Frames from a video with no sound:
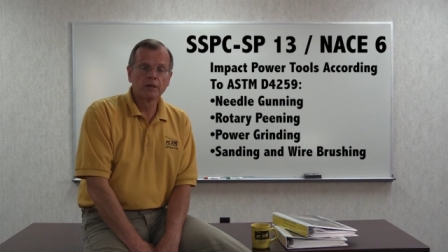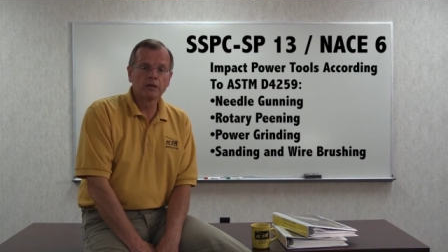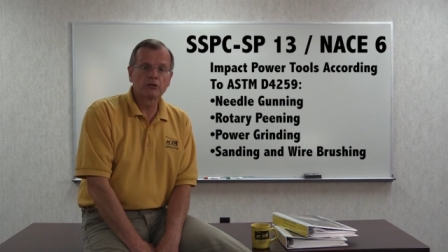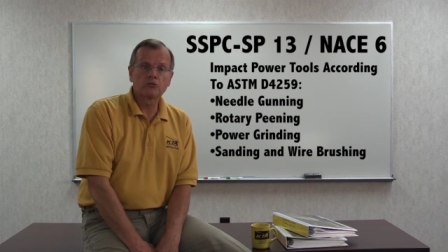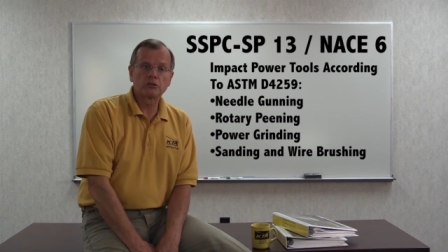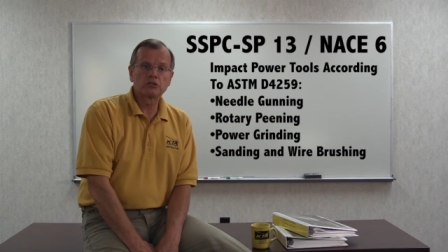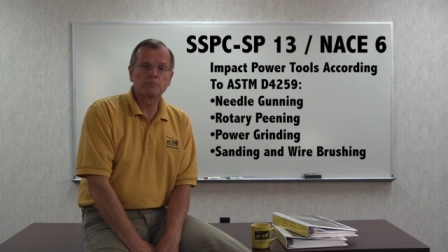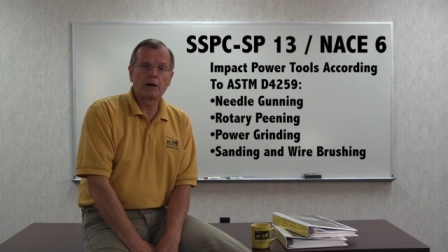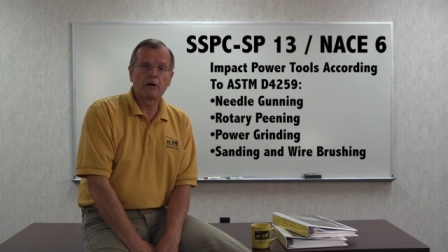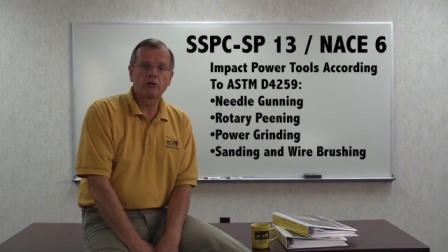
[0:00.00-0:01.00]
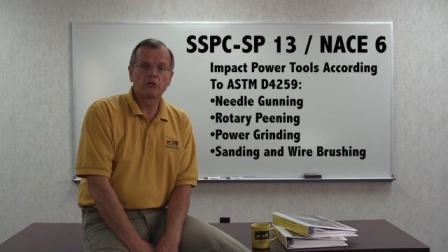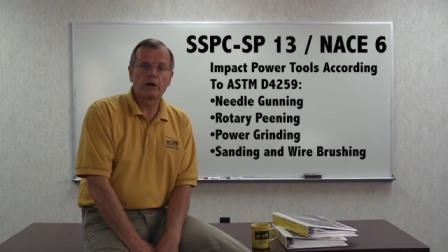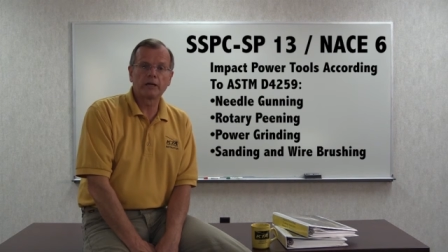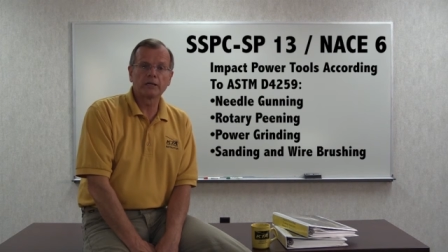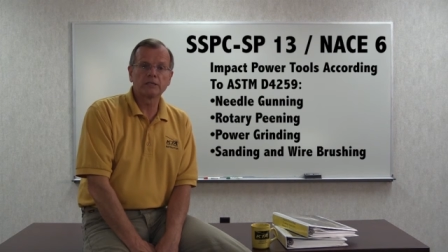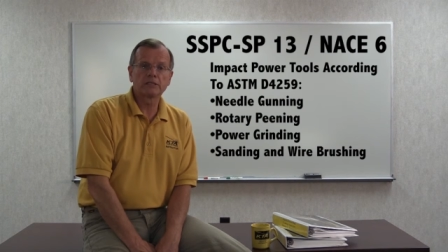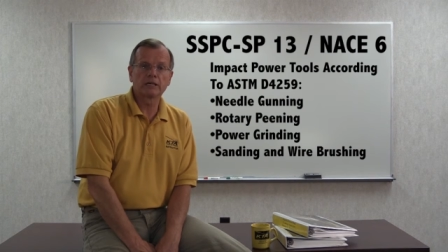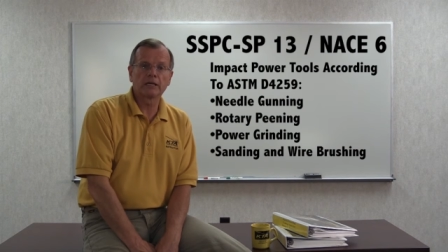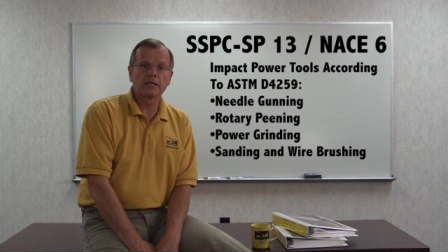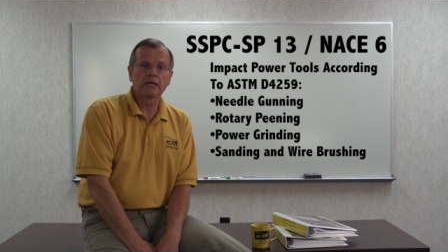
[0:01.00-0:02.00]
It addresses power grinding,
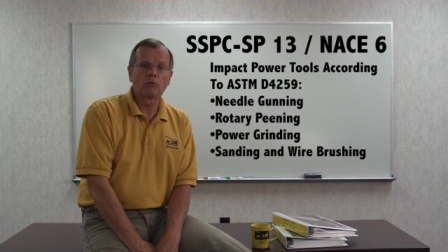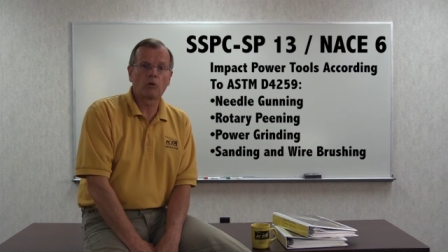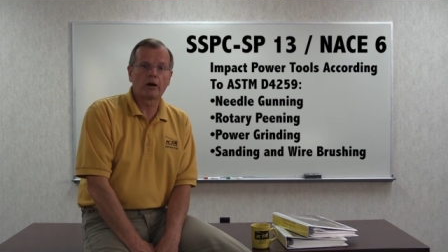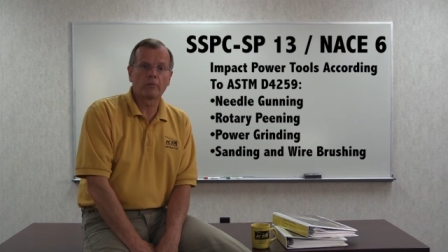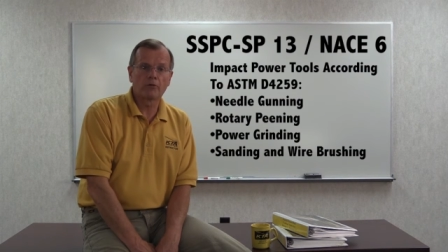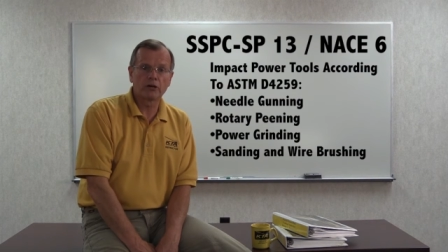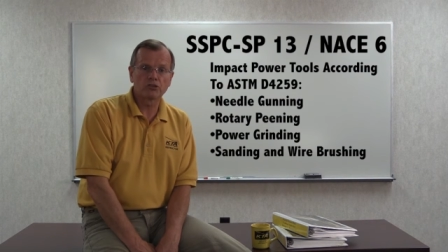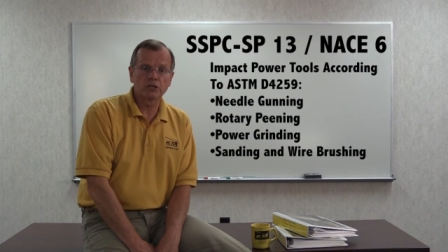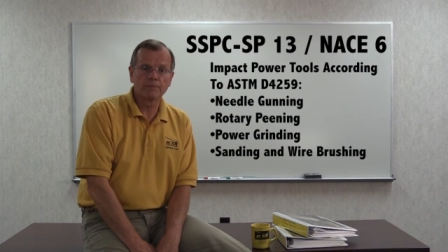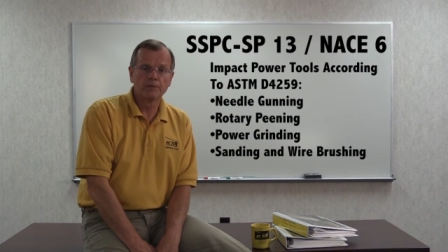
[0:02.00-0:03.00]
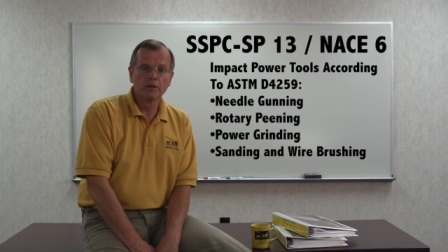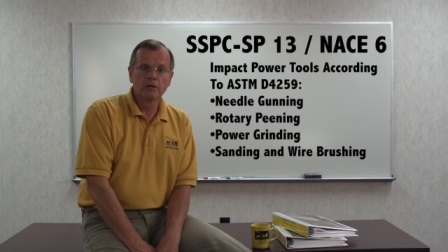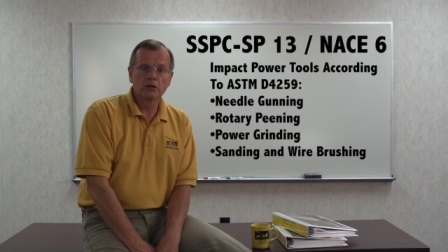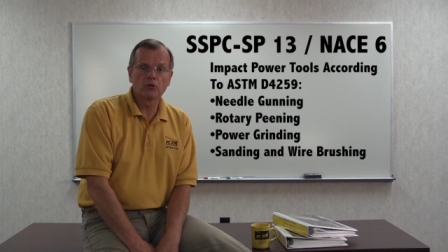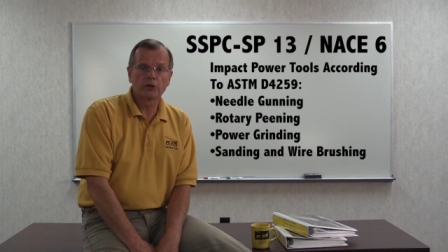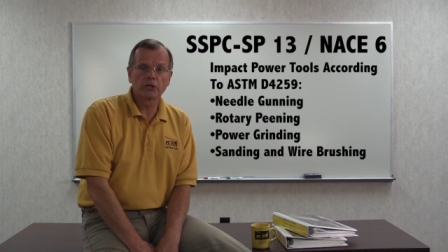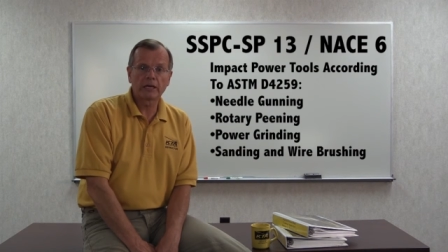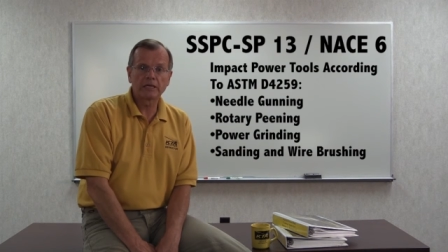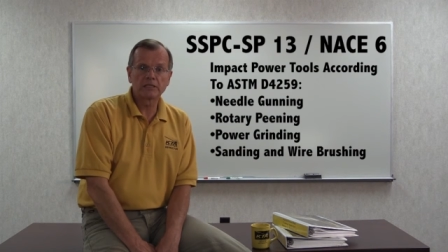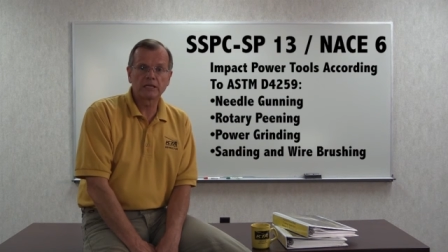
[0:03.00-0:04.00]
sanding, and wire brushing, according to
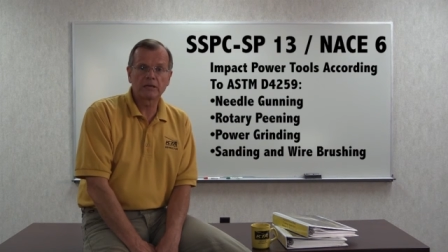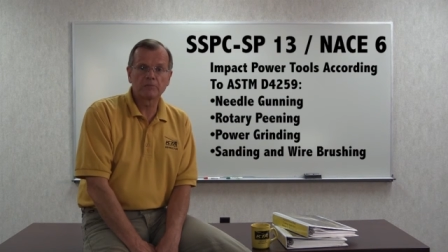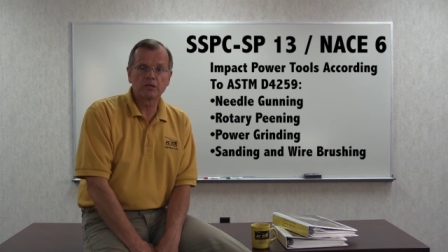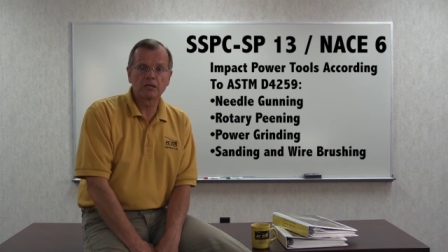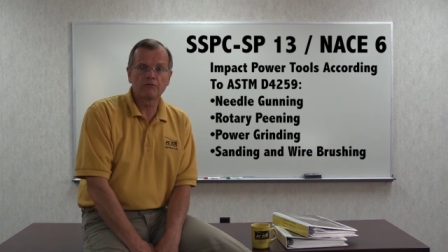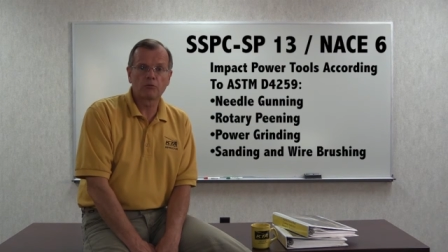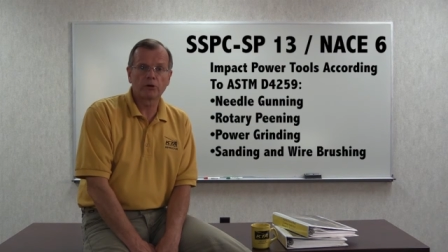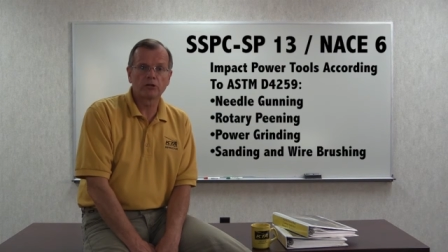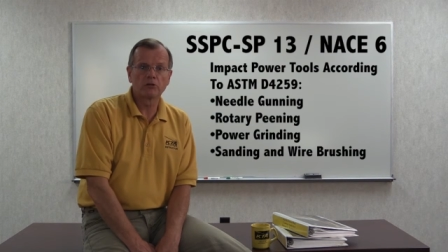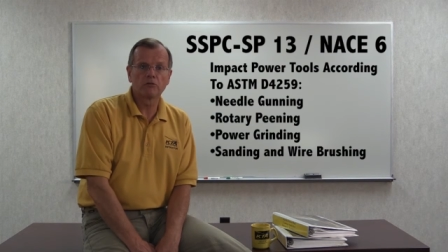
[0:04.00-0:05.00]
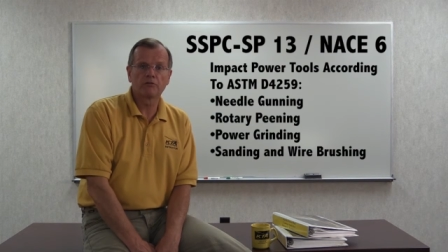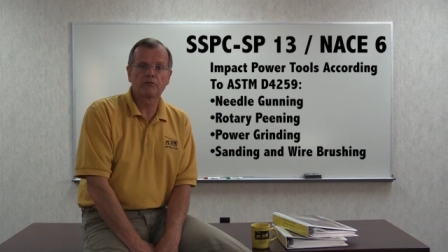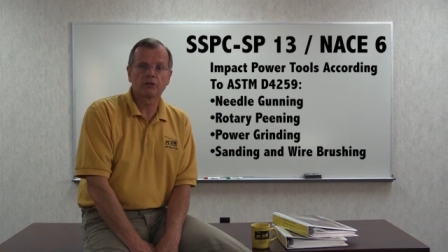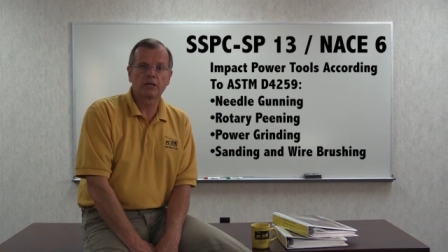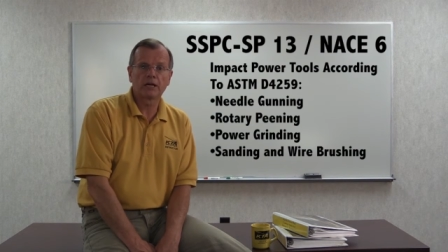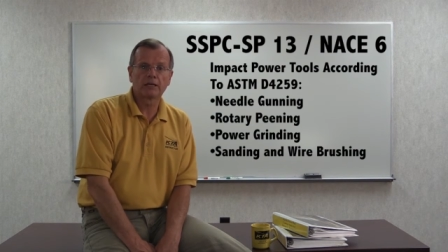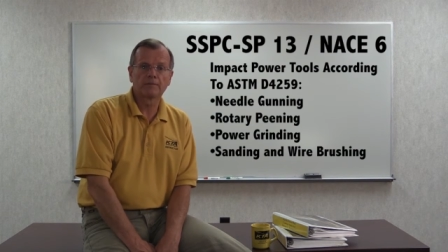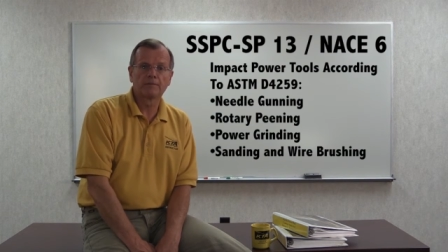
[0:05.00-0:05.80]
ASTM D4259.